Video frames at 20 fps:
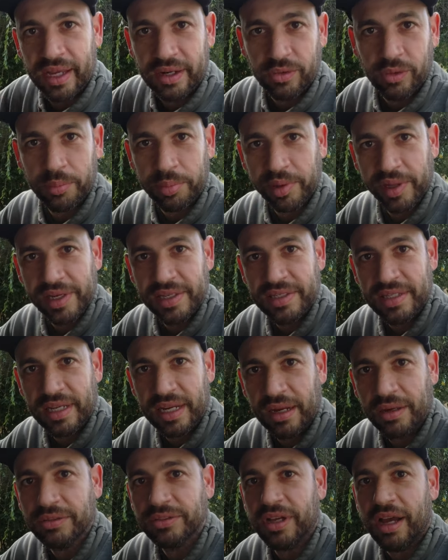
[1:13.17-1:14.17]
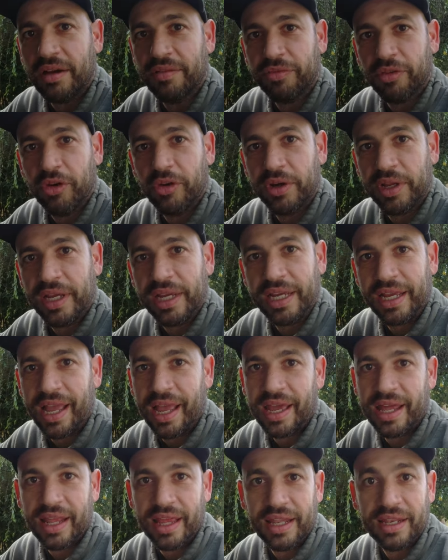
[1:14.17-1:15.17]
I had to replace it, I was off-roading
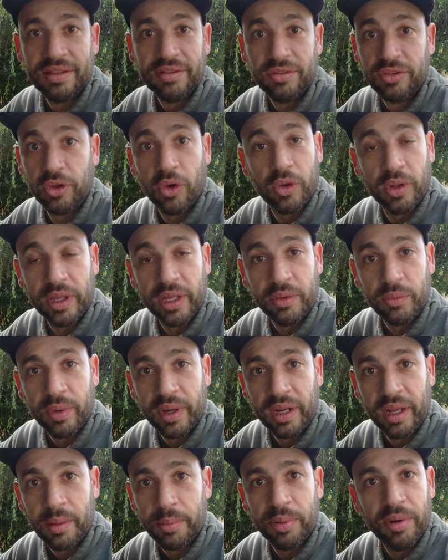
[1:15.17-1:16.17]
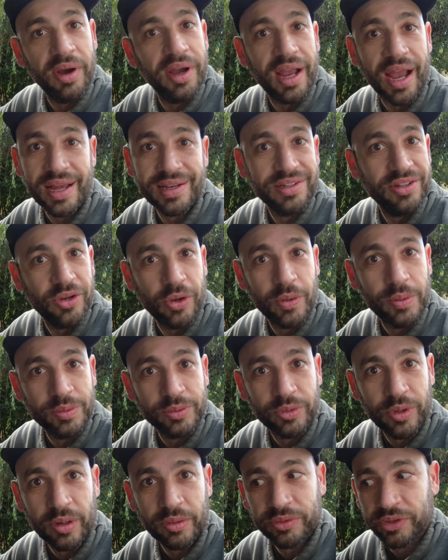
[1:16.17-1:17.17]
and it totally went kaput. I didn't know what
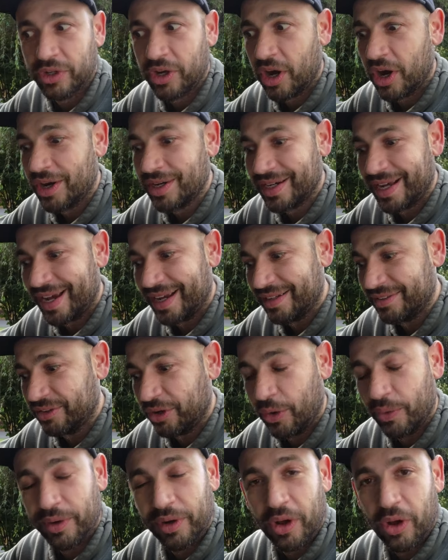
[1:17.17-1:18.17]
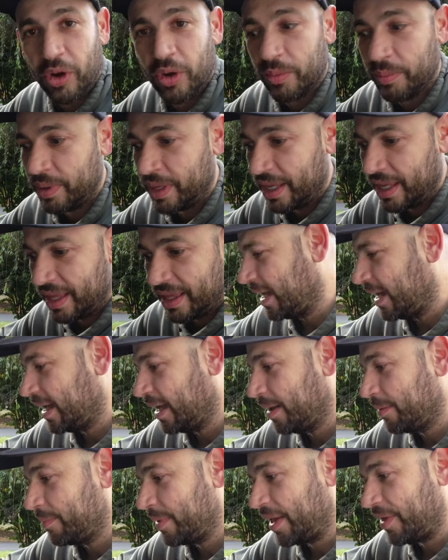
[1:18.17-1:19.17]
was wrong with the car and I had to tow it home.
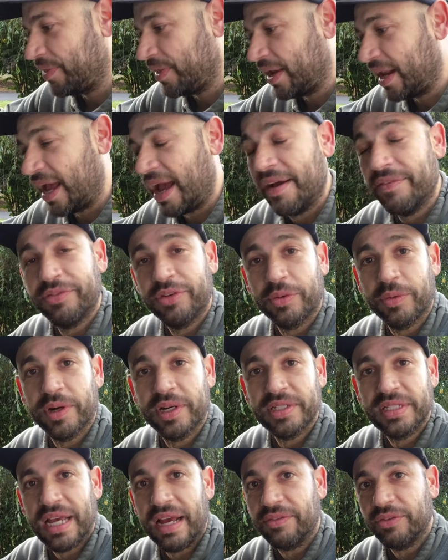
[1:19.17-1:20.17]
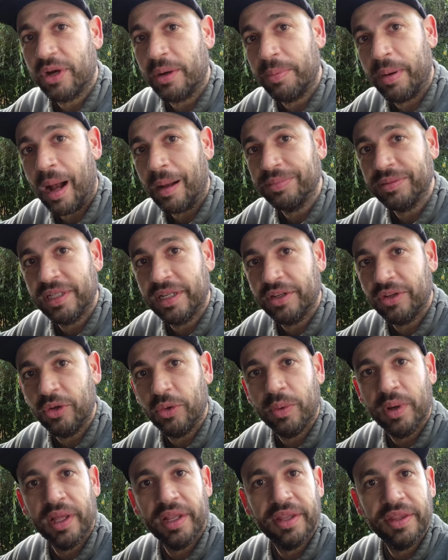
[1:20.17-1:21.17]
And then afterwards, after I popped in a
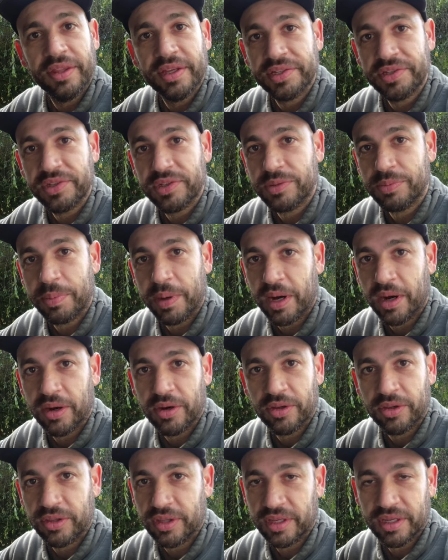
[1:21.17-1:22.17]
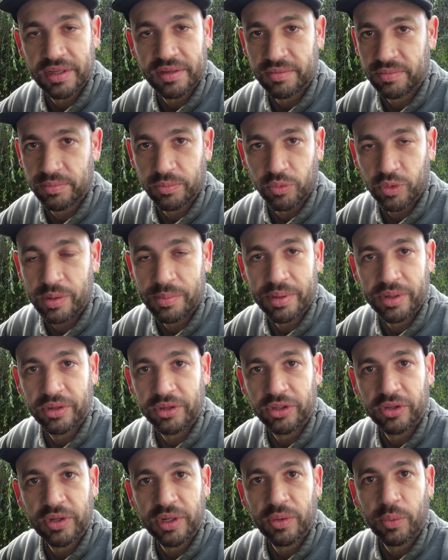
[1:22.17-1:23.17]
new one, the
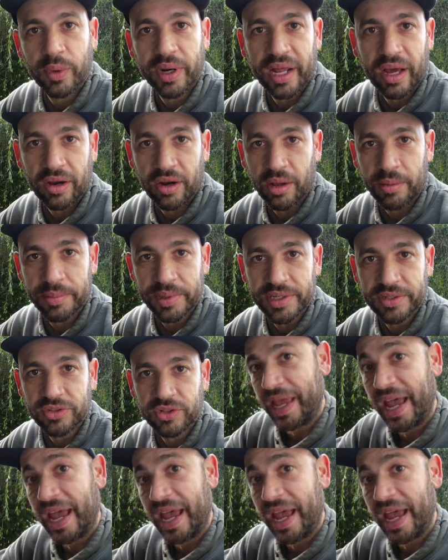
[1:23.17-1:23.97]
rebuilt unit went out on me.